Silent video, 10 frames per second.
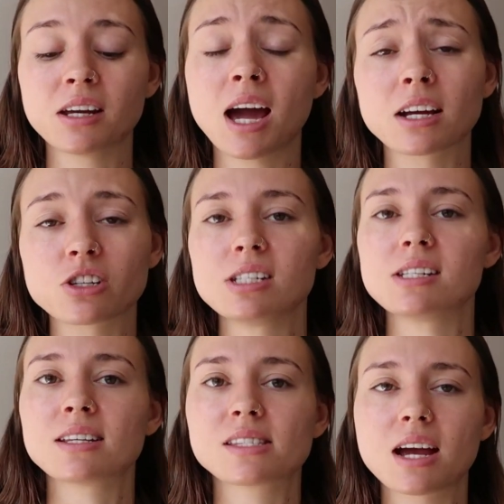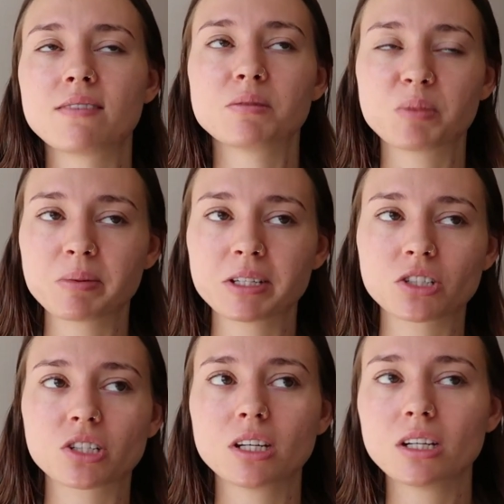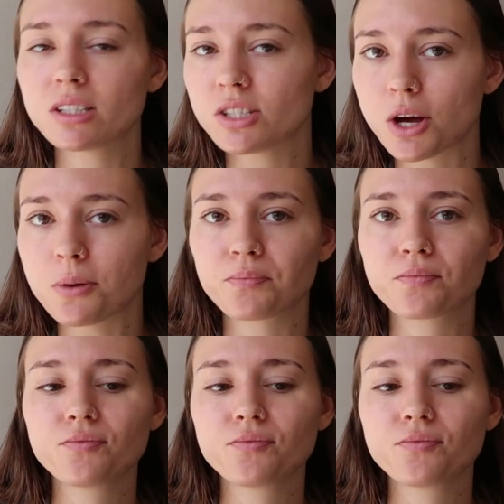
and it actually takes care of the blemish. So